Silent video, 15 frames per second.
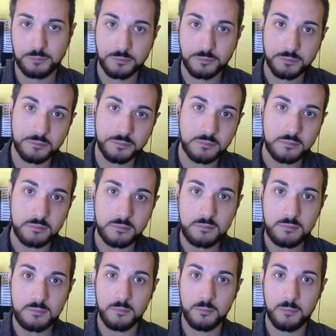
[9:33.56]

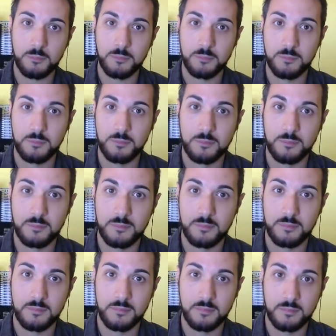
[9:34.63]

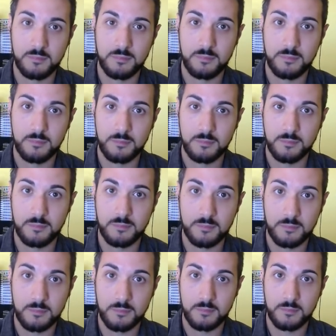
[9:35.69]

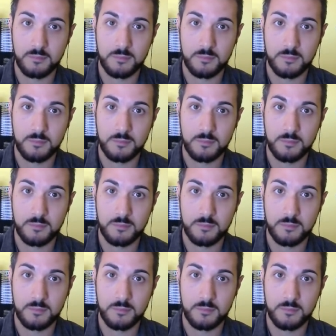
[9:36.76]
This person isn't speaking.